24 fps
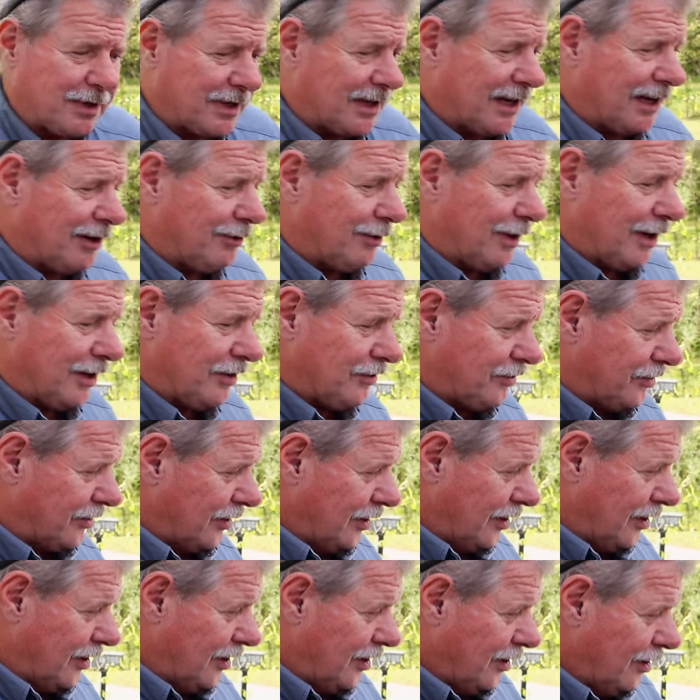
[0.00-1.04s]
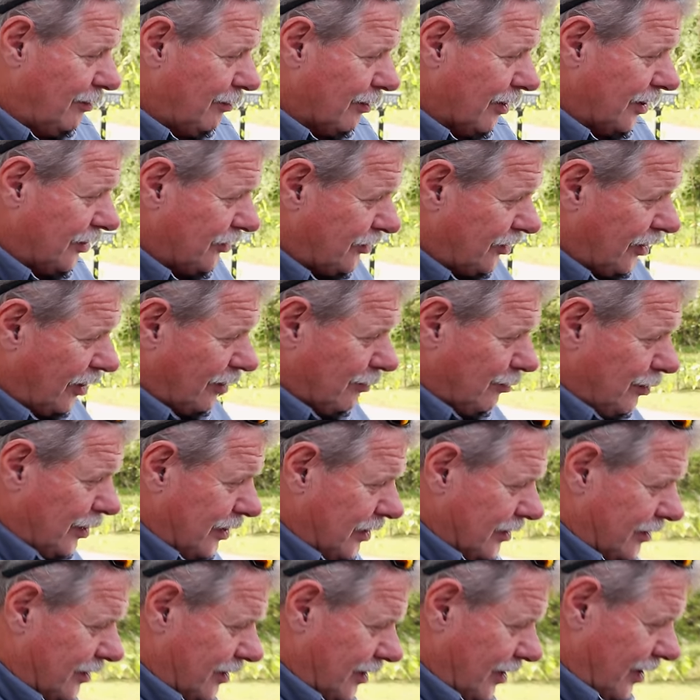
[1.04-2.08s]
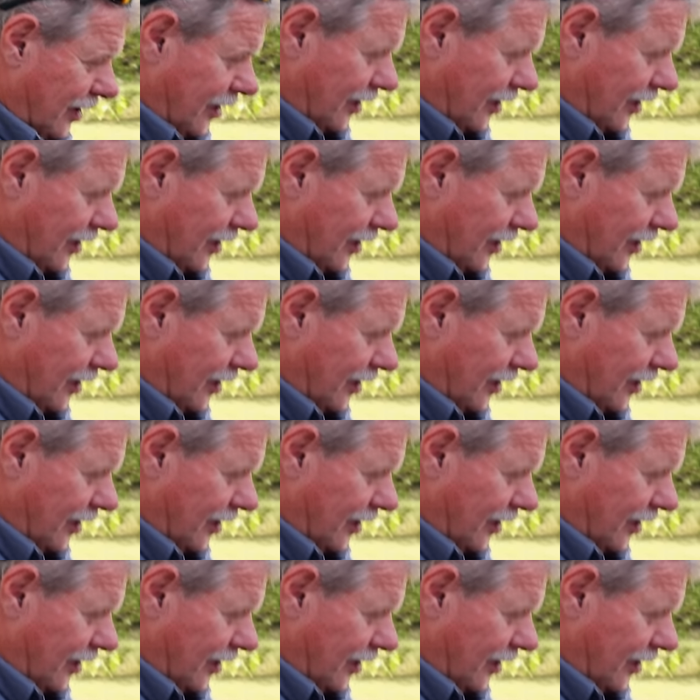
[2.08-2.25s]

But okay. Anyways, we're going to start with